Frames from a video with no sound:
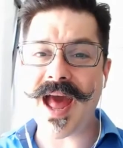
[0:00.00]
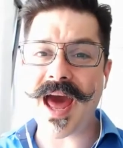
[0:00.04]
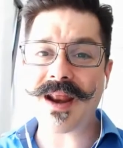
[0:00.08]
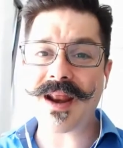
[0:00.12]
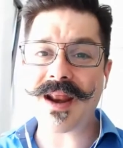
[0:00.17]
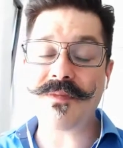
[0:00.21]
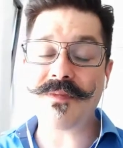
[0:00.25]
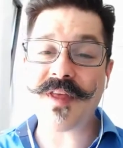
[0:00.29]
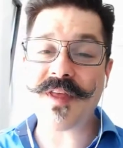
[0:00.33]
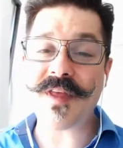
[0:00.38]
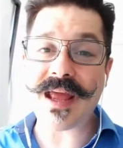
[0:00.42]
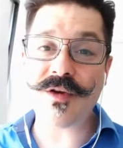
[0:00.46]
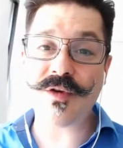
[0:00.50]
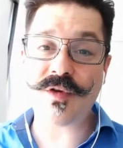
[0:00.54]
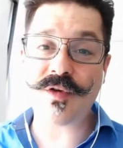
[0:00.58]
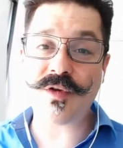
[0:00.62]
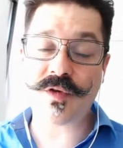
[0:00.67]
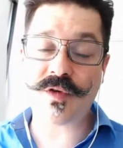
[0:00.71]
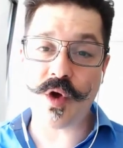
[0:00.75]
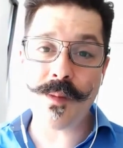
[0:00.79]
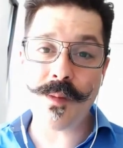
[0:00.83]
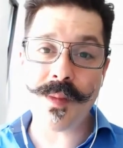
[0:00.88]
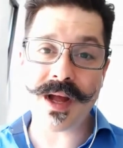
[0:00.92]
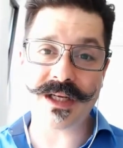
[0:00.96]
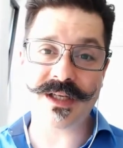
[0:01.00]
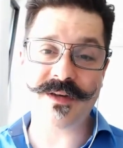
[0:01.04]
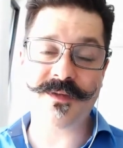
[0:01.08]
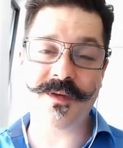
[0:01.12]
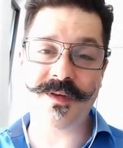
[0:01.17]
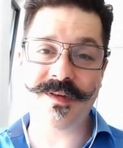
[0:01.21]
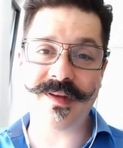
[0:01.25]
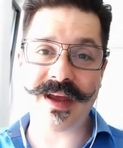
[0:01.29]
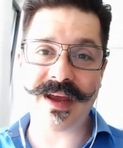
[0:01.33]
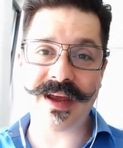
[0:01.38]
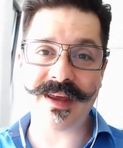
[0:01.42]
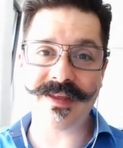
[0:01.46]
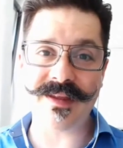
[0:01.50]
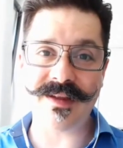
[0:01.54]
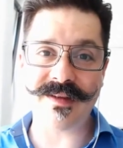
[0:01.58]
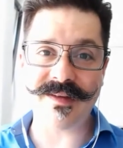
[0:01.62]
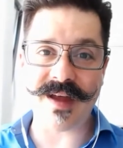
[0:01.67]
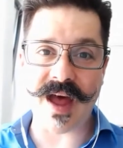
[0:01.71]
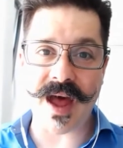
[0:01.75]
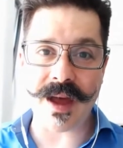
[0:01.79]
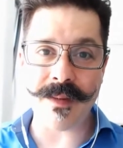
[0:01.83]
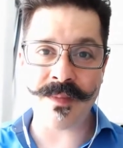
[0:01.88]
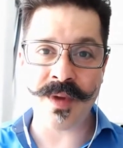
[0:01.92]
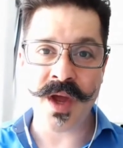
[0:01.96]
Hey, Adam, thank you so much for
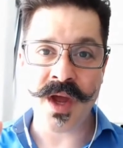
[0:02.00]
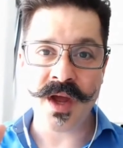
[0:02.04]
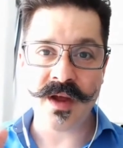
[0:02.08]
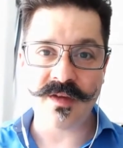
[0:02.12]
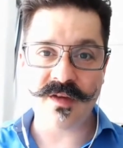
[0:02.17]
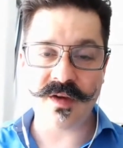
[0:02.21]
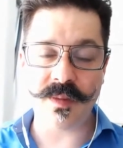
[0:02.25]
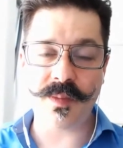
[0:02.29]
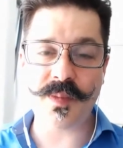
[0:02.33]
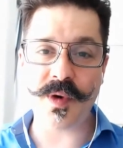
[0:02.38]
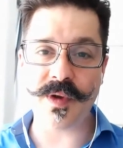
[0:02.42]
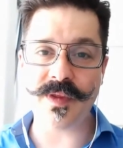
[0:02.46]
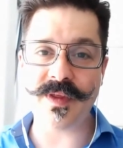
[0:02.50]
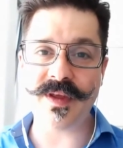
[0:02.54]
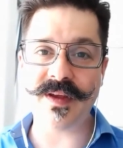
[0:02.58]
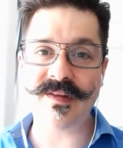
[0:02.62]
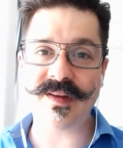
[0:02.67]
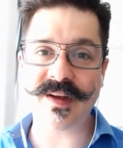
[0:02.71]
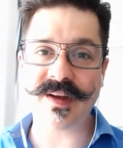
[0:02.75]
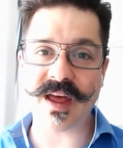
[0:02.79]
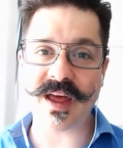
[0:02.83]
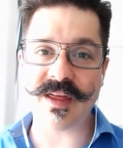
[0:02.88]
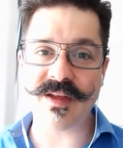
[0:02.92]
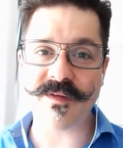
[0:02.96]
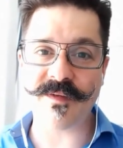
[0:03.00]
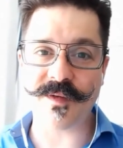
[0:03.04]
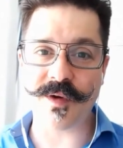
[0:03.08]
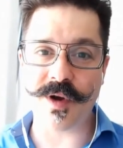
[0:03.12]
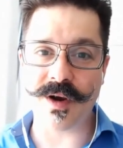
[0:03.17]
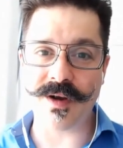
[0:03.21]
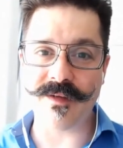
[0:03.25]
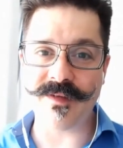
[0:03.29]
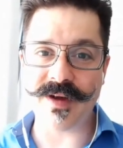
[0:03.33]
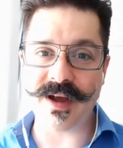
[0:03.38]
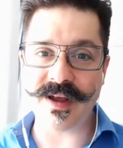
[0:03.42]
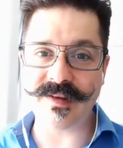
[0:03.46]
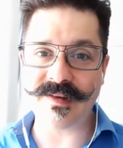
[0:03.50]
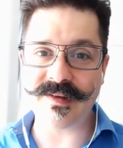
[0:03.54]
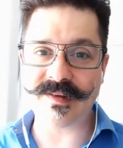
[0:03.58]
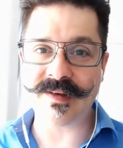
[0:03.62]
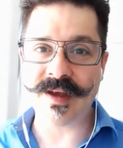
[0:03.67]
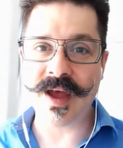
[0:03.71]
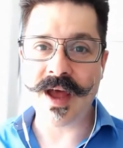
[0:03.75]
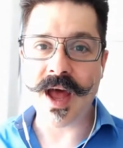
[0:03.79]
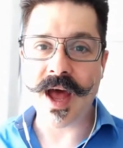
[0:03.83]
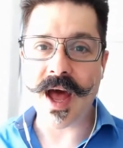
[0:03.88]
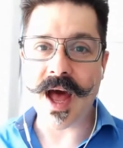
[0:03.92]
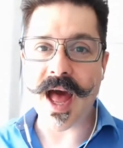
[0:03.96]
taking the time to put this together for all
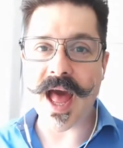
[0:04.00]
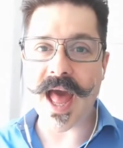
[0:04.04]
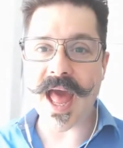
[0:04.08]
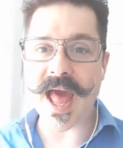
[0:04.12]
of us.